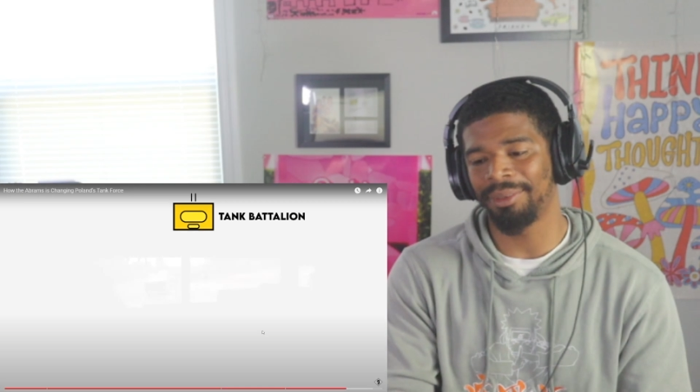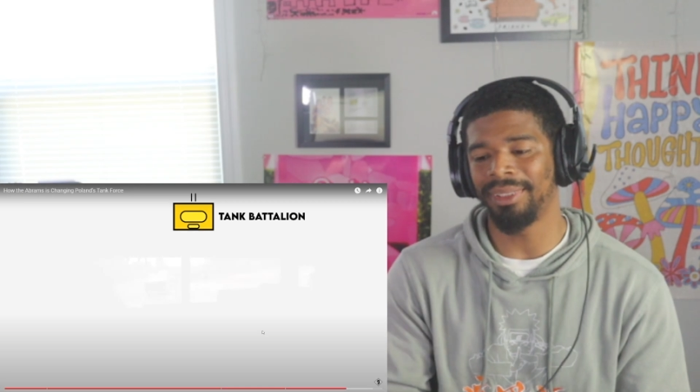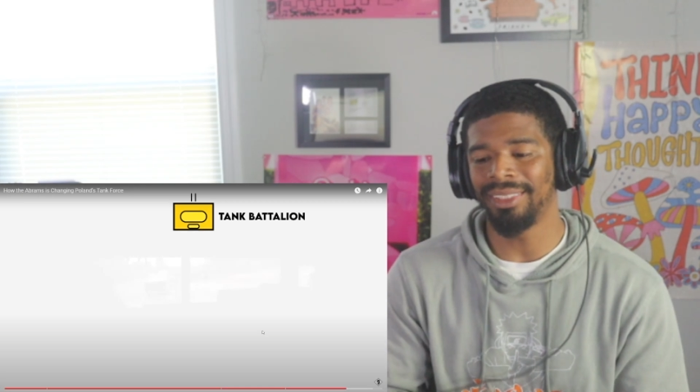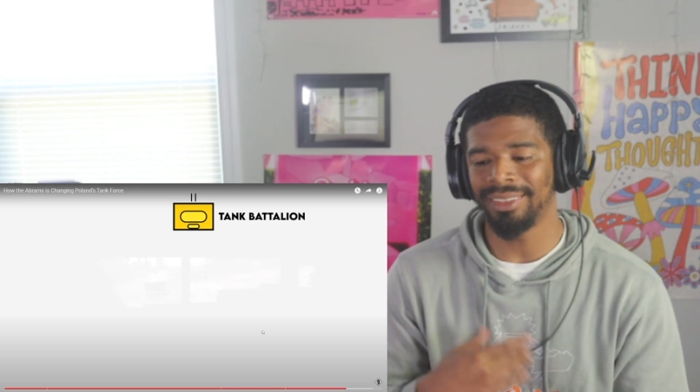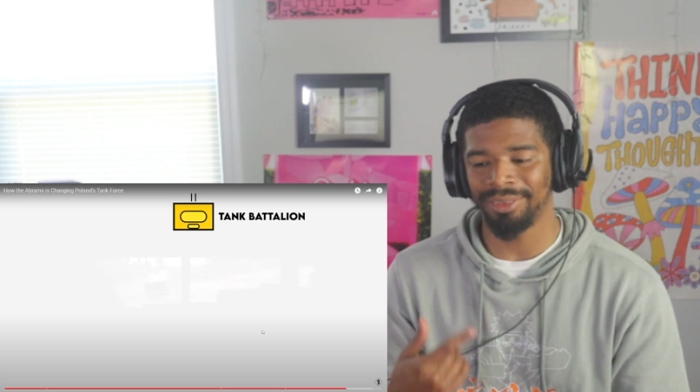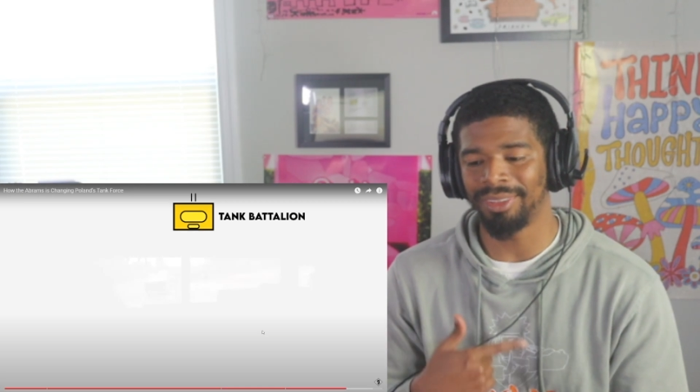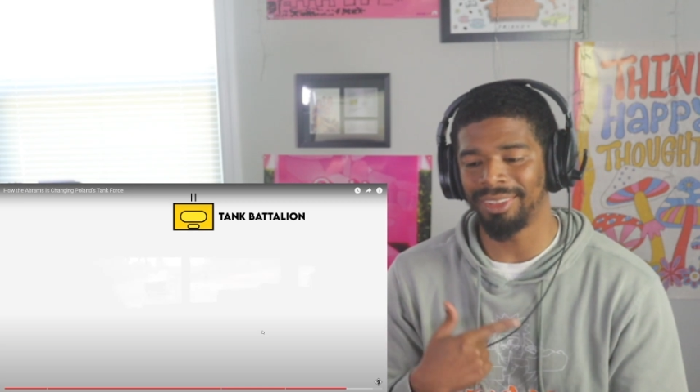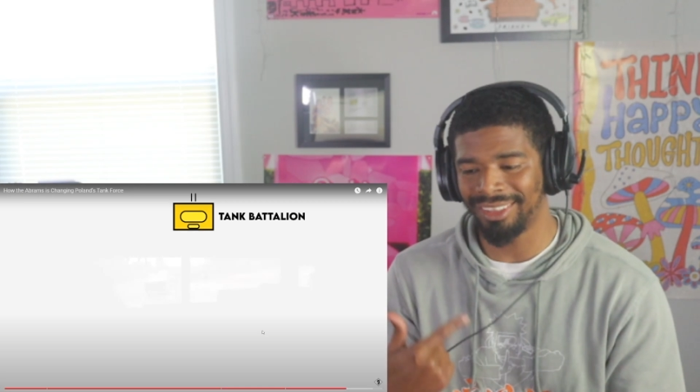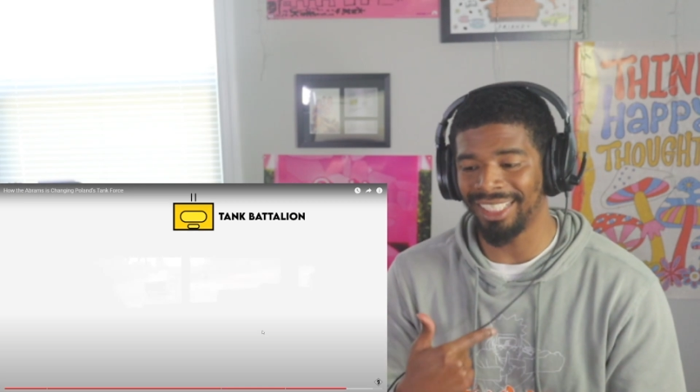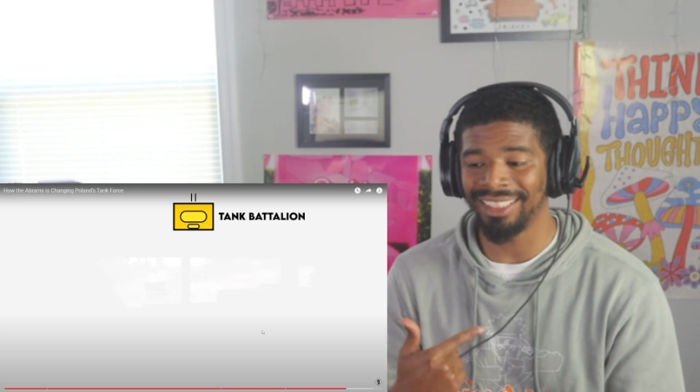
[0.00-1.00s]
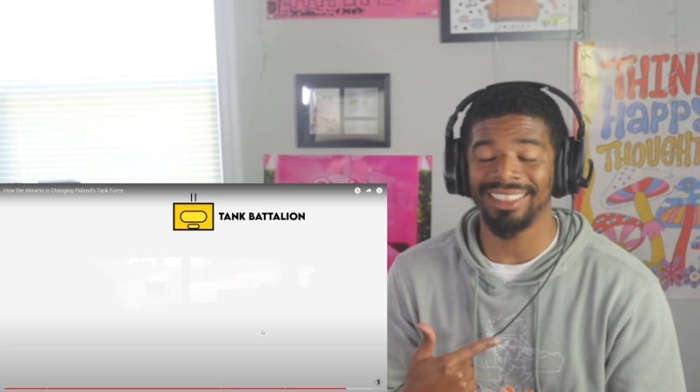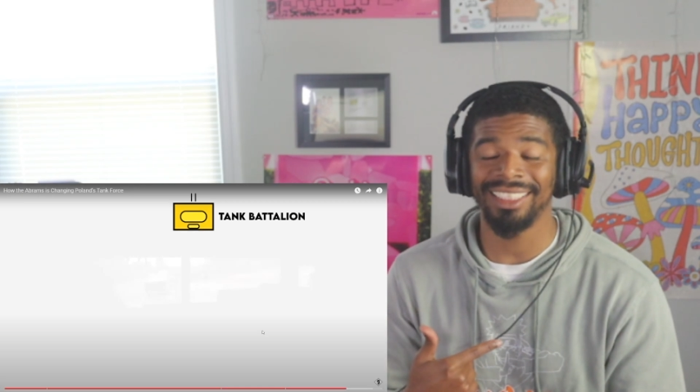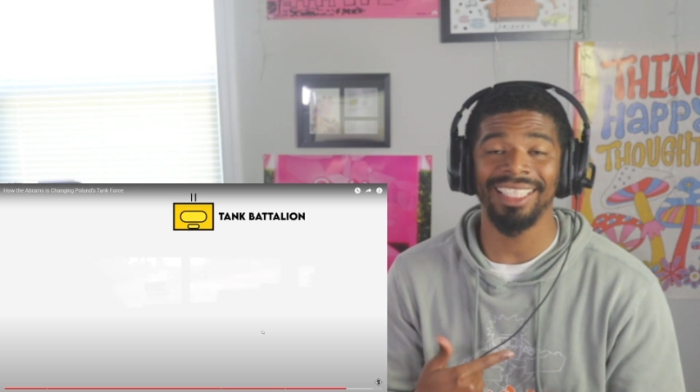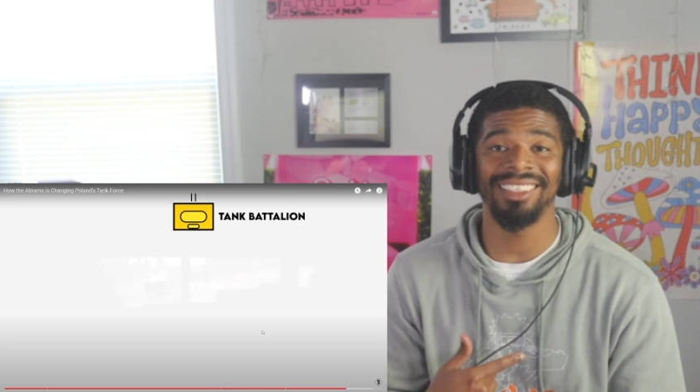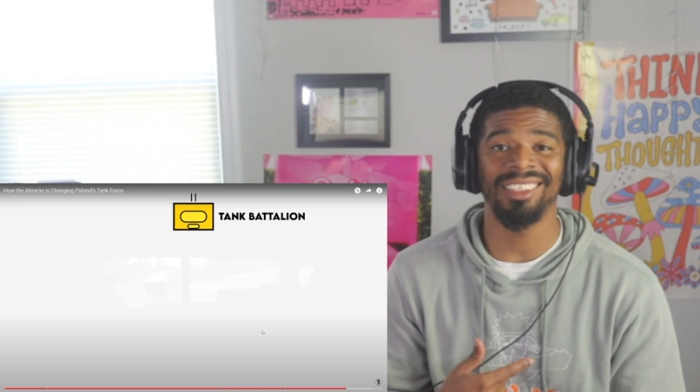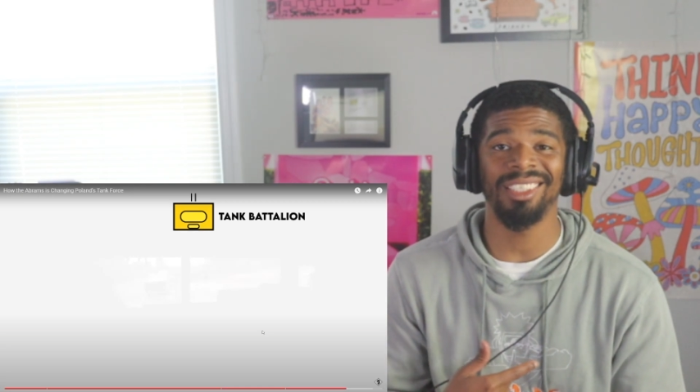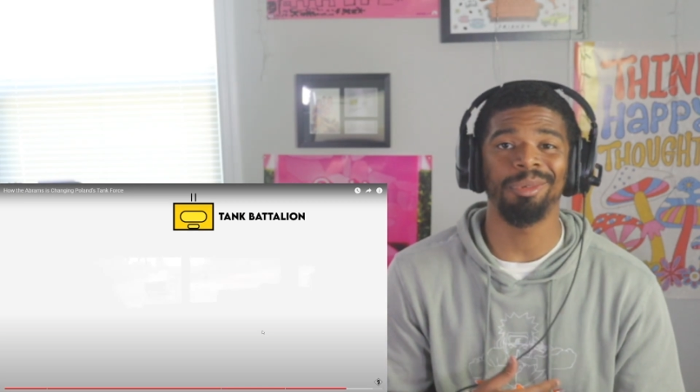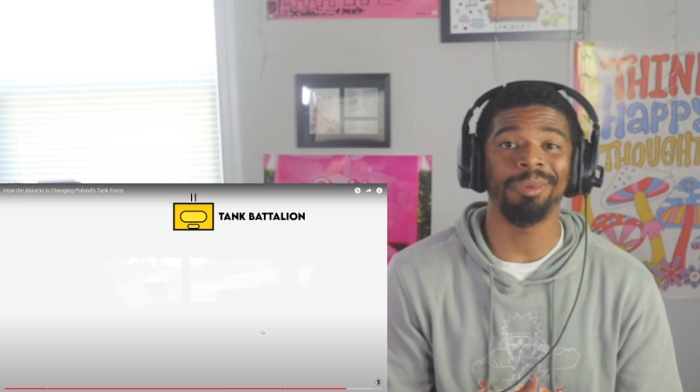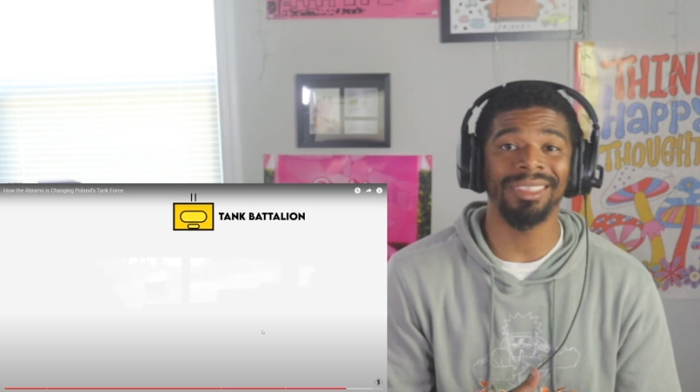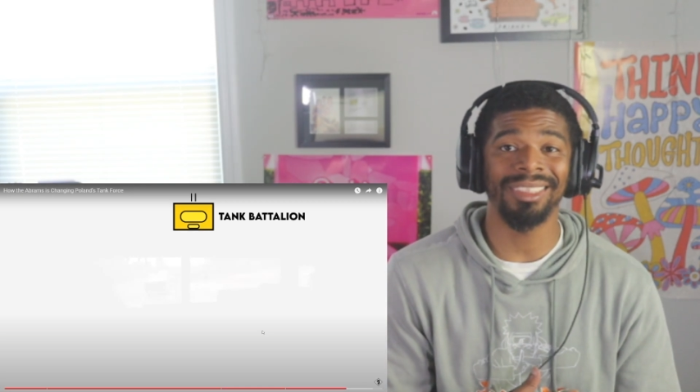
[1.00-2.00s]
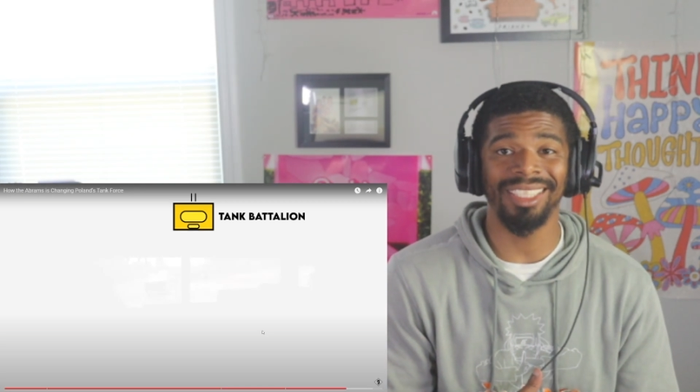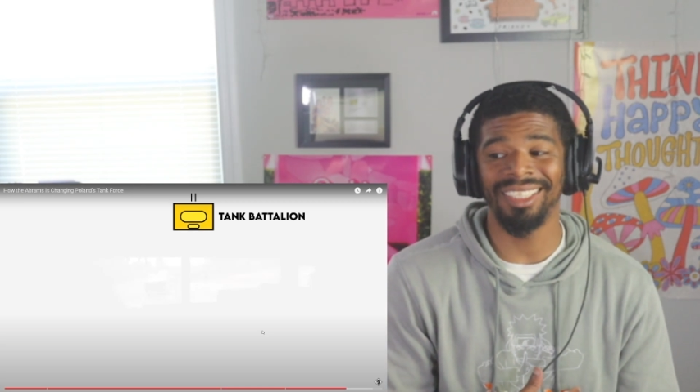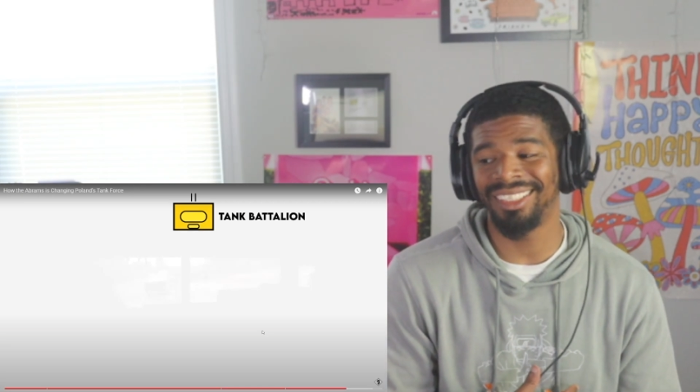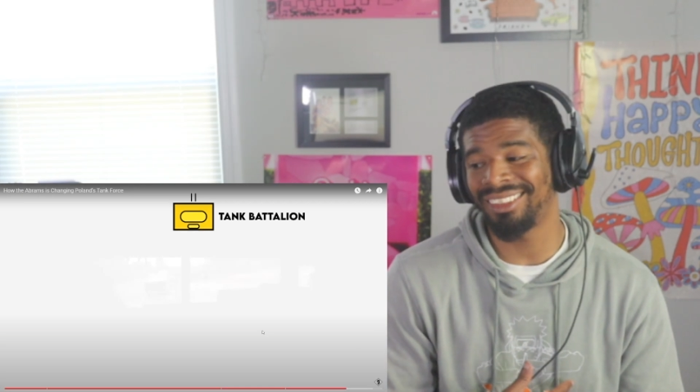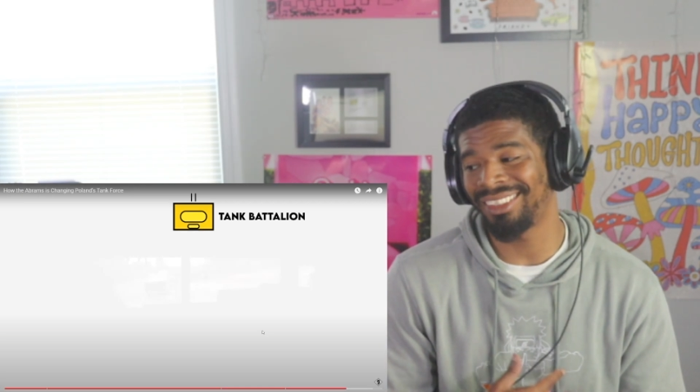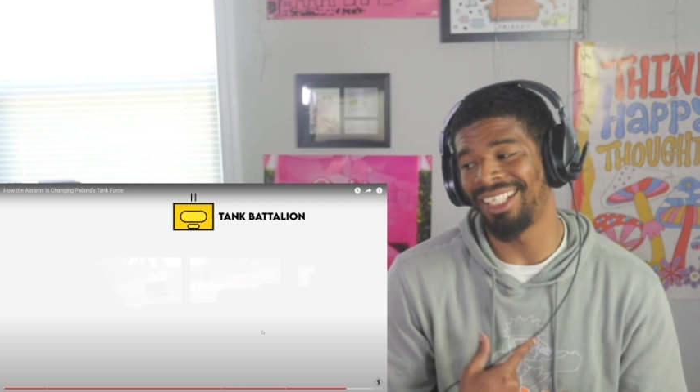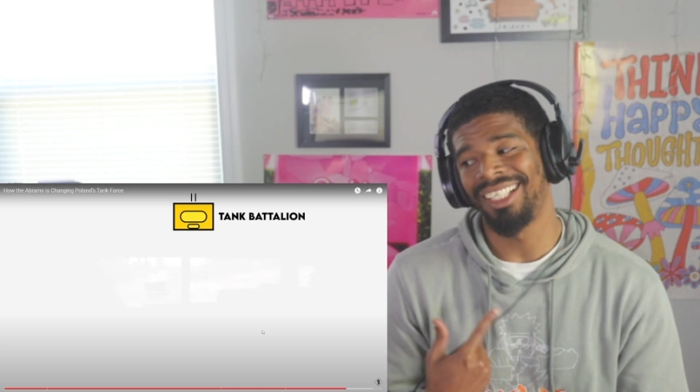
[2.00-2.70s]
we need to change things up, switch things.